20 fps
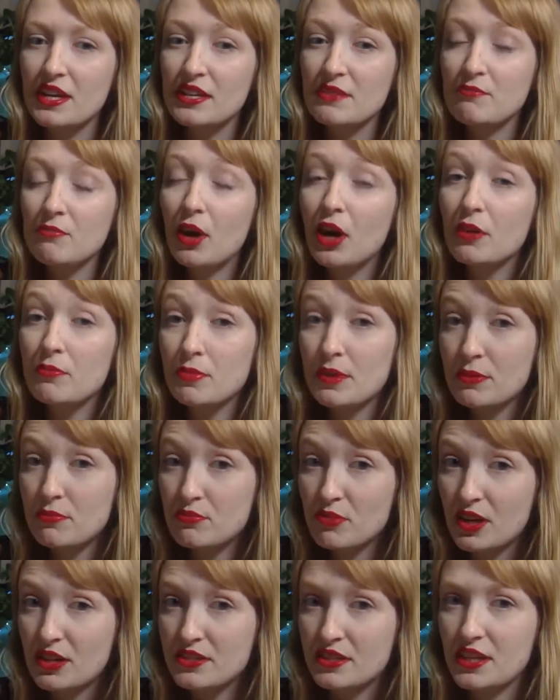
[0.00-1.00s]
might be
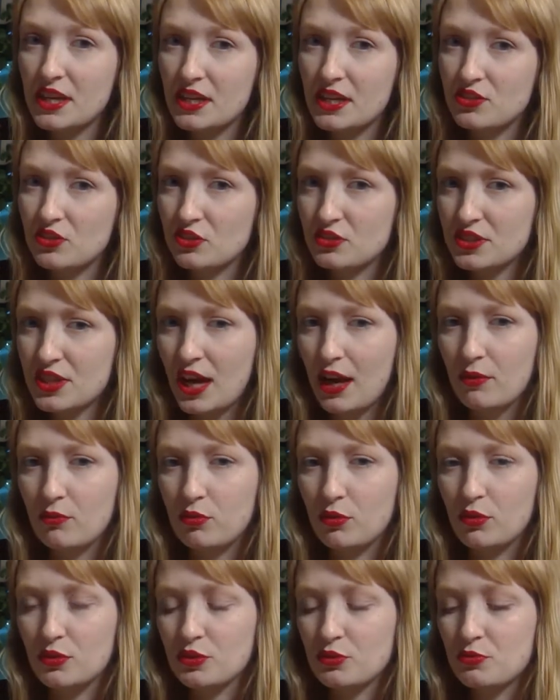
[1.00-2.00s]
present in your tap
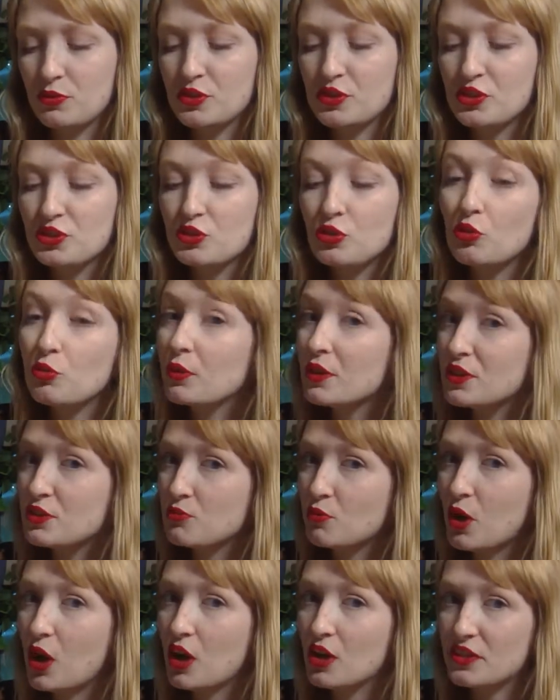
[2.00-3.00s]
water, which is always
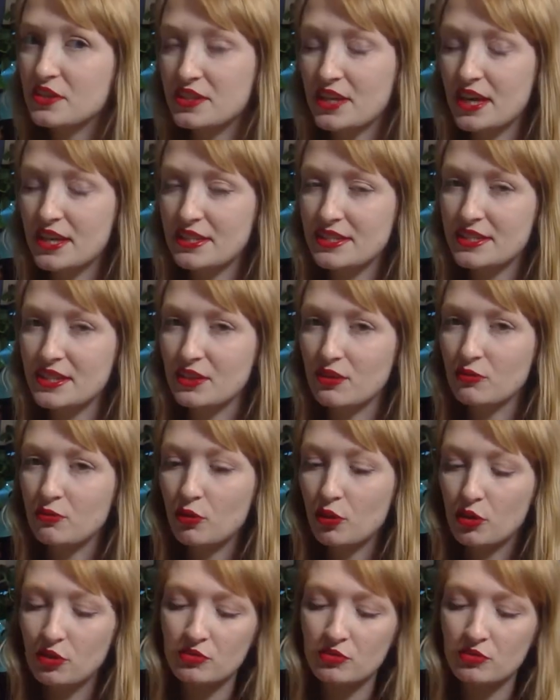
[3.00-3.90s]
worth testing for.